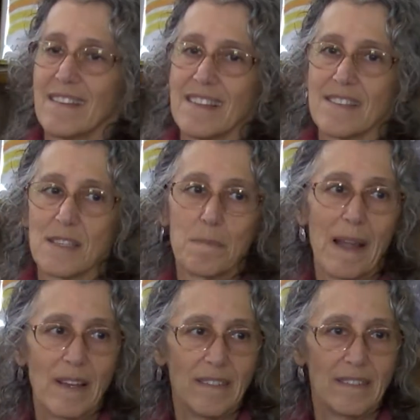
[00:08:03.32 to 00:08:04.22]
this is
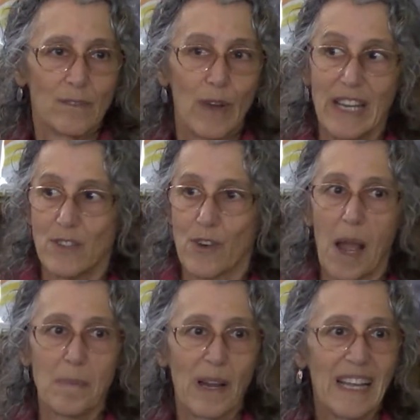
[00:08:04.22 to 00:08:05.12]
my
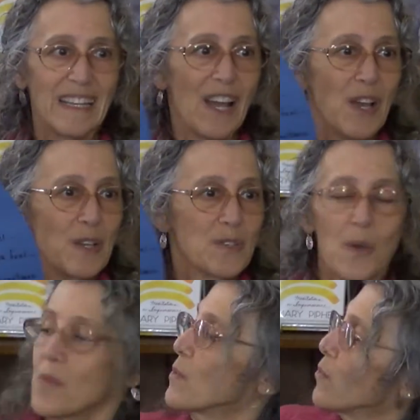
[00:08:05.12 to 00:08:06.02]
raindrop, right?
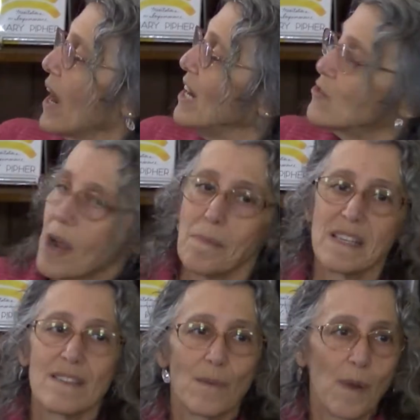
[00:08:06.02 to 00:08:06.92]
So the raindrop
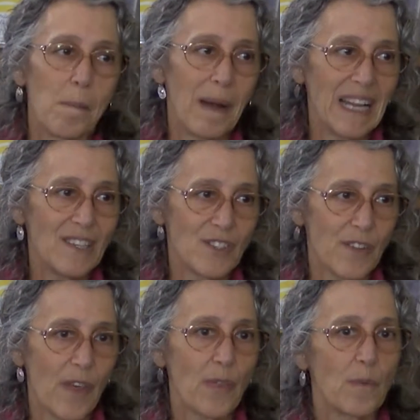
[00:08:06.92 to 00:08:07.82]
is the reminder
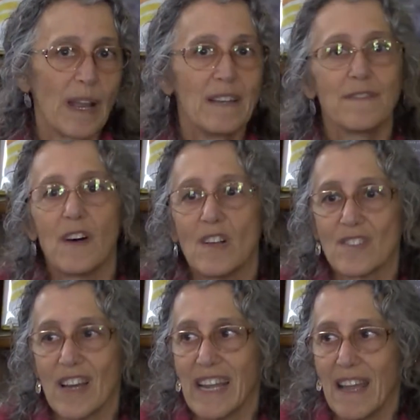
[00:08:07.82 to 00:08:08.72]
that the rain
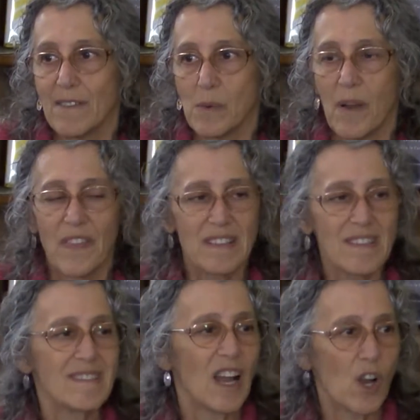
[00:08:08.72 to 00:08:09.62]
falls on everyone. This
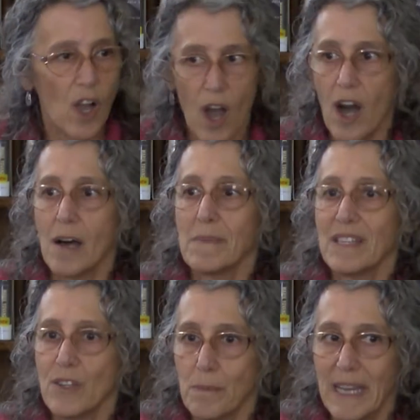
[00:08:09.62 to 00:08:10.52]
is our
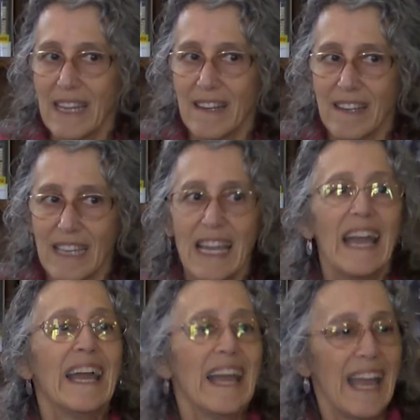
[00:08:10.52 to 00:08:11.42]
common humanity.
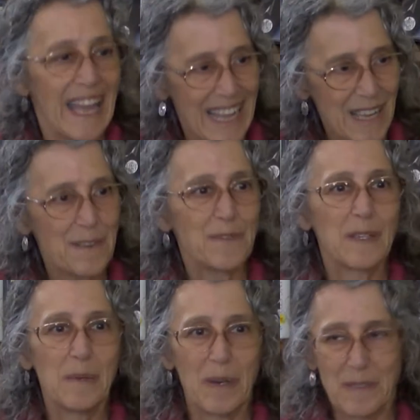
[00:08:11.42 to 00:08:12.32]

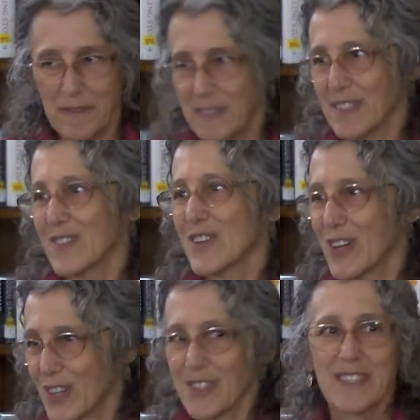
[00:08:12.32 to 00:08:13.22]
Everyone feels
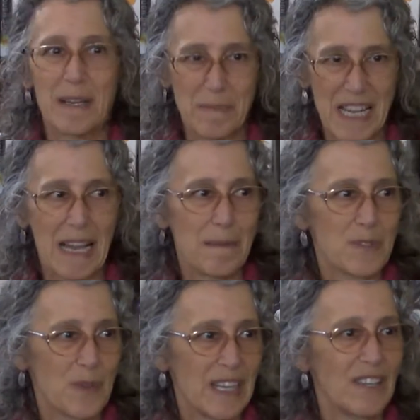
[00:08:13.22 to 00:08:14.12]
hurt
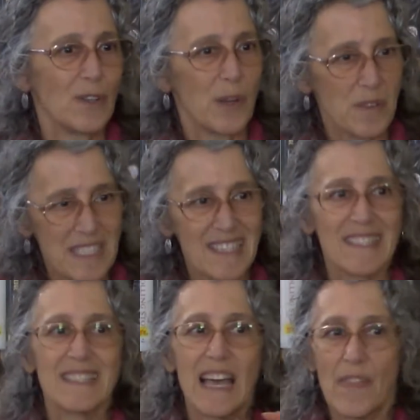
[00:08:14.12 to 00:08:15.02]
sometimes, right? You notice it
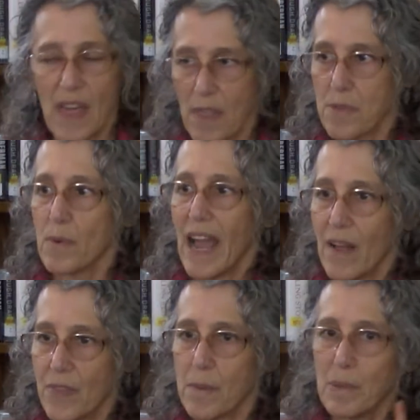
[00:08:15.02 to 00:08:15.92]
said that
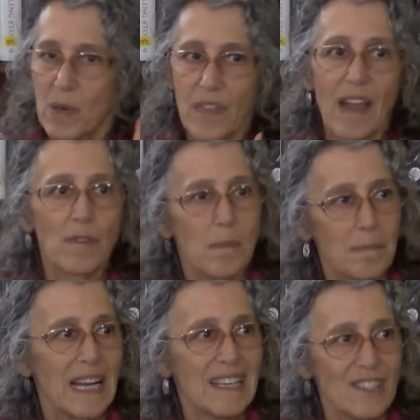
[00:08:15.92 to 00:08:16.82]
throughout the book, that
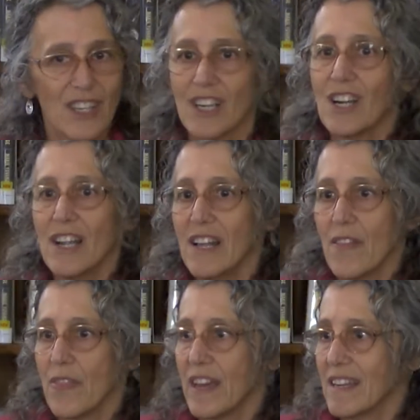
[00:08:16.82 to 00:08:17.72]
reminder
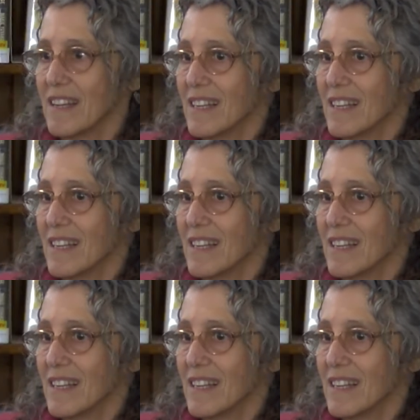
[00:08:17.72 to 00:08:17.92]
that